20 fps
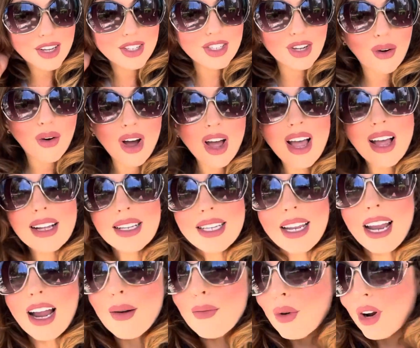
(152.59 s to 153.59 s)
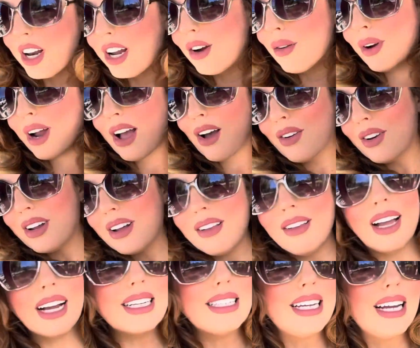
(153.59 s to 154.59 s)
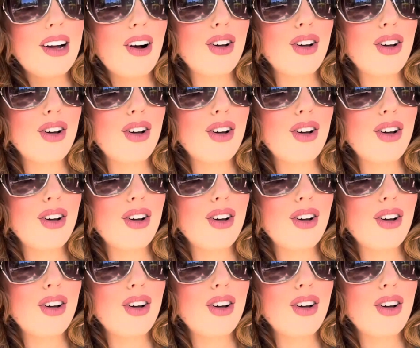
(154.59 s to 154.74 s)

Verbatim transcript: So today I'm running around collecting